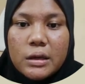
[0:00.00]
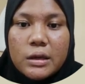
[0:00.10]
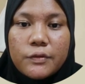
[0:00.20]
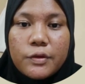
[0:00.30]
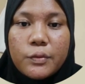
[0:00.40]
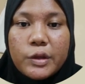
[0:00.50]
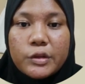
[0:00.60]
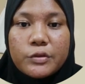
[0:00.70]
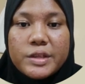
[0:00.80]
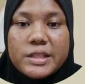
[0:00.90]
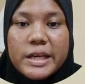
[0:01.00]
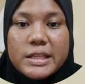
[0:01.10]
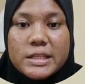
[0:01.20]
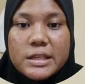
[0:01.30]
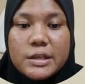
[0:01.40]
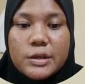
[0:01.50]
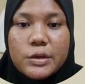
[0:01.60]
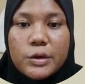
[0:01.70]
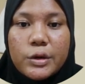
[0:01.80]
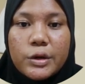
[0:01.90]
resizing
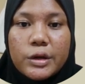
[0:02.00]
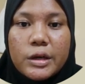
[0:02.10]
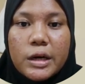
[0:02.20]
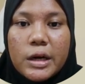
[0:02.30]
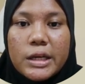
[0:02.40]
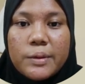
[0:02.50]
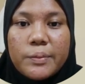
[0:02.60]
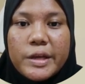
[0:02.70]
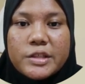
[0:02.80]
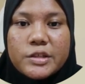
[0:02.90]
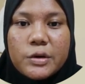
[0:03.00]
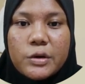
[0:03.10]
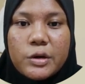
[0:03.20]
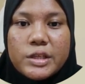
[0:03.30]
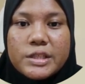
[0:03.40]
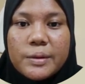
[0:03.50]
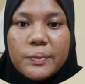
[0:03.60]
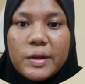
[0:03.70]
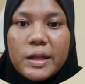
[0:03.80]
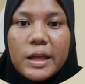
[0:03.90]
your image or
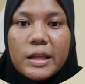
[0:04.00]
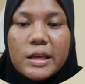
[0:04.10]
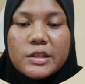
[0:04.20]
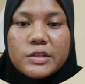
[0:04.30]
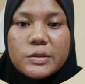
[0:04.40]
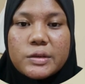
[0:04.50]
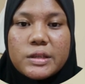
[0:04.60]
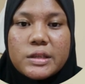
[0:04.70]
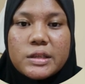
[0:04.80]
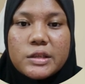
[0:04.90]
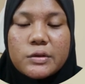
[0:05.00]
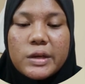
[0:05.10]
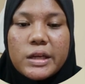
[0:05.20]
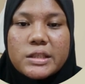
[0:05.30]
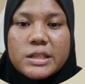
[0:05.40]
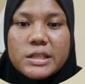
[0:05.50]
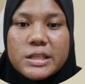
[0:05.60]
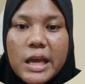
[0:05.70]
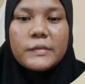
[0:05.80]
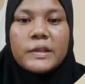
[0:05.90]
something like that, so you can just
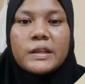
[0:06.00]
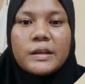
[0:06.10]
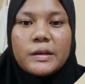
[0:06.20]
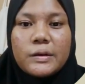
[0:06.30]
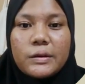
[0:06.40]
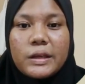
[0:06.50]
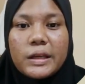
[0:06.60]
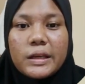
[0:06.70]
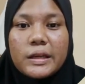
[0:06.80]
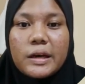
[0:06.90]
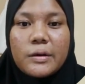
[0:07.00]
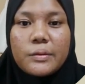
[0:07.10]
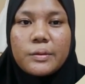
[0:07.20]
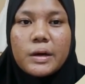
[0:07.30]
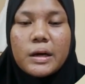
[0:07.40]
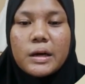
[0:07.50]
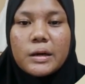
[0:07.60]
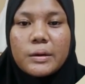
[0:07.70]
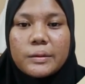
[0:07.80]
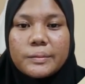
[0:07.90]
now
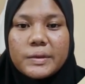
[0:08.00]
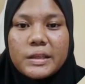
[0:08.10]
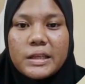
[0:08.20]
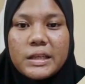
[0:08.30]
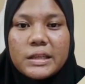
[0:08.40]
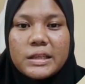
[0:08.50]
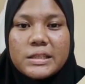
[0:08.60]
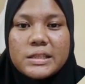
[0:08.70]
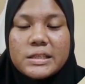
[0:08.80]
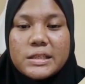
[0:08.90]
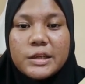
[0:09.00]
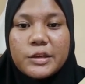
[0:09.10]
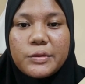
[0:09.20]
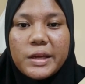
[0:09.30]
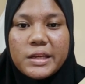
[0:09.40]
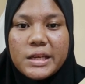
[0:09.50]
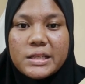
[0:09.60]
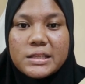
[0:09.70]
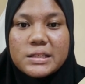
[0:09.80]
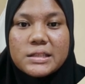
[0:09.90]
this is a Q&A
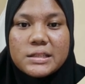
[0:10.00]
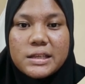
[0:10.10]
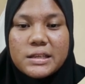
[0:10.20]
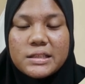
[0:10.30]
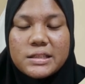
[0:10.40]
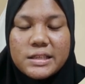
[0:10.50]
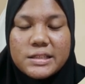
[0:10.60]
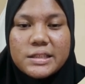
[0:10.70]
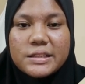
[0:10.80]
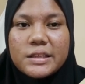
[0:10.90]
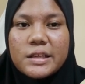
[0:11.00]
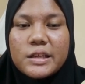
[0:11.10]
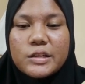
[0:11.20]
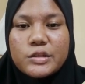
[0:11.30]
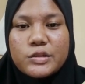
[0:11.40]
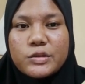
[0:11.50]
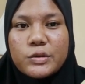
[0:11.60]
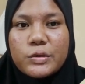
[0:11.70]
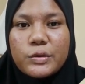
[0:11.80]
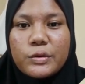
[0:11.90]
section.
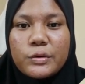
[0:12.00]
So